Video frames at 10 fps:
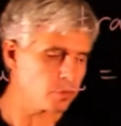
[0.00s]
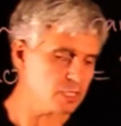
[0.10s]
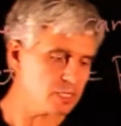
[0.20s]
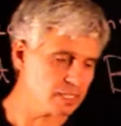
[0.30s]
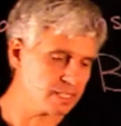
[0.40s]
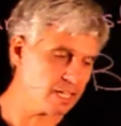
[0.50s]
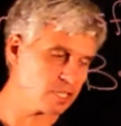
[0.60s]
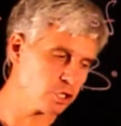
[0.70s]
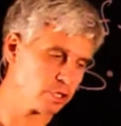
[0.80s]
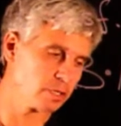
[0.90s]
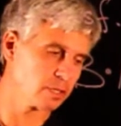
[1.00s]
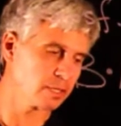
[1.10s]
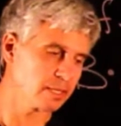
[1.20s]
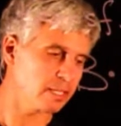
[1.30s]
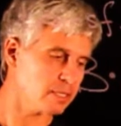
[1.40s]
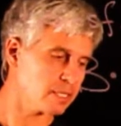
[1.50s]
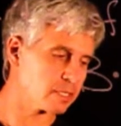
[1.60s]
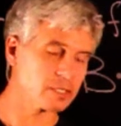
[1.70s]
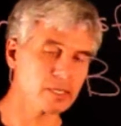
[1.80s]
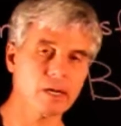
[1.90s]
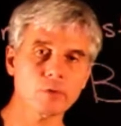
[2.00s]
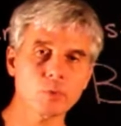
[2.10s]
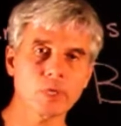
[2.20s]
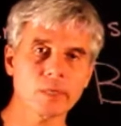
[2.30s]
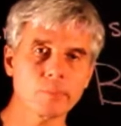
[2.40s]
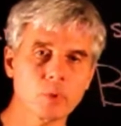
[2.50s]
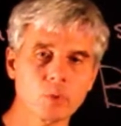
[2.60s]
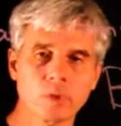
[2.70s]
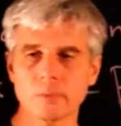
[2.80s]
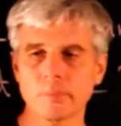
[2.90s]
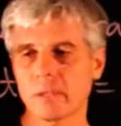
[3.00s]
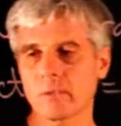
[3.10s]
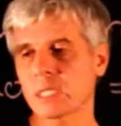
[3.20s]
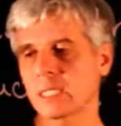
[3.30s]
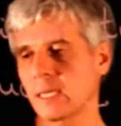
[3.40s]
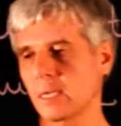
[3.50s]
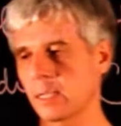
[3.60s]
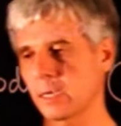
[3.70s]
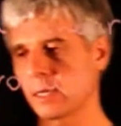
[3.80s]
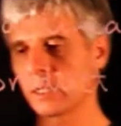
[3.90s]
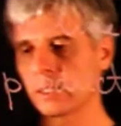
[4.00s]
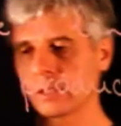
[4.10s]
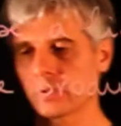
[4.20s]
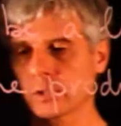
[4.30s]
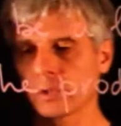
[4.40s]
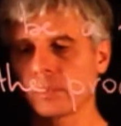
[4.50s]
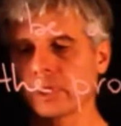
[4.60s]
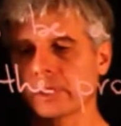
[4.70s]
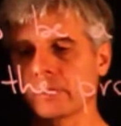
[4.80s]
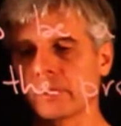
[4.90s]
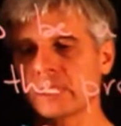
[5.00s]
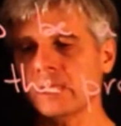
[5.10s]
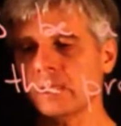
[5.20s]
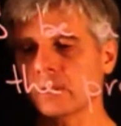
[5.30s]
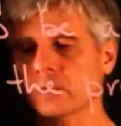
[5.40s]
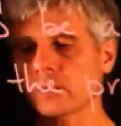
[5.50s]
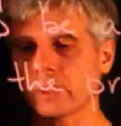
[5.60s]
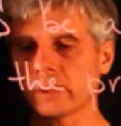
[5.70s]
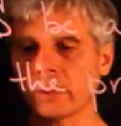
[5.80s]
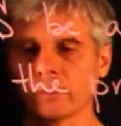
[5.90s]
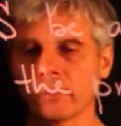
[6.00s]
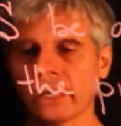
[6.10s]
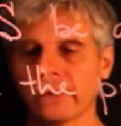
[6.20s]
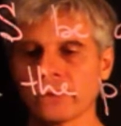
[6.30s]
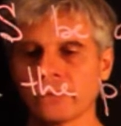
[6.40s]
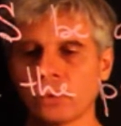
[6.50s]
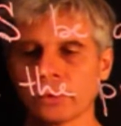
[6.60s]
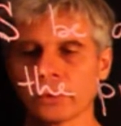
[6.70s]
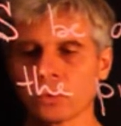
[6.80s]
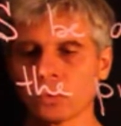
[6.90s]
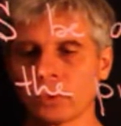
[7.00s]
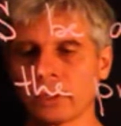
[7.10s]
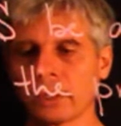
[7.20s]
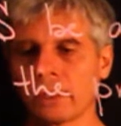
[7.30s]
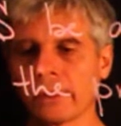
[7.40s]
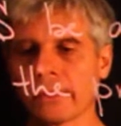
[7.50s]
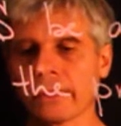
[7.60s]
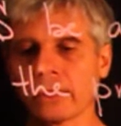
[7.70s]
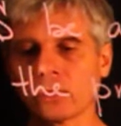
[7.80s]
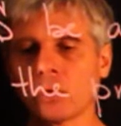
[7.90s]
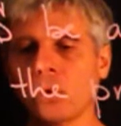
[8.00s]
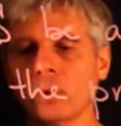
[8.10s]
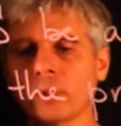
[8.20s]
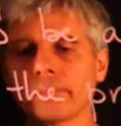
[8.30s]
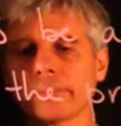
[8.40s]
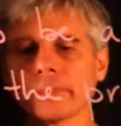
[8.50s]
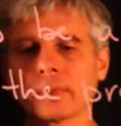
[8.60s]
this discussion tells us how do we compute this matrix C. So what we see is we have the following rule, that column